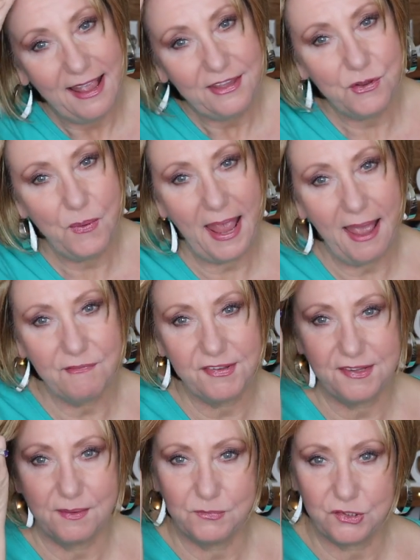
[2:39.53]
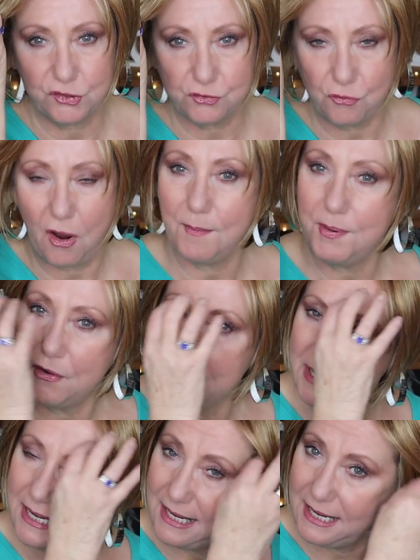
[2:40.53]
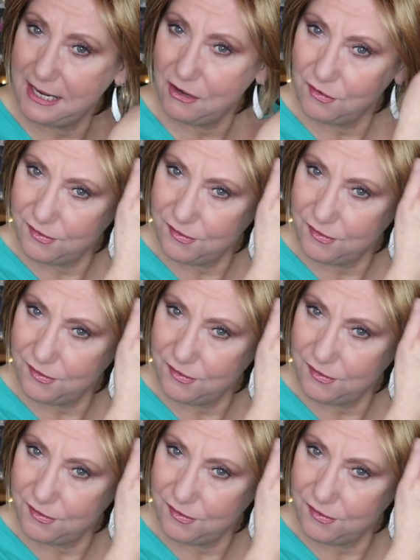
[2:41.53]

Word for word: You have some strawberry in here,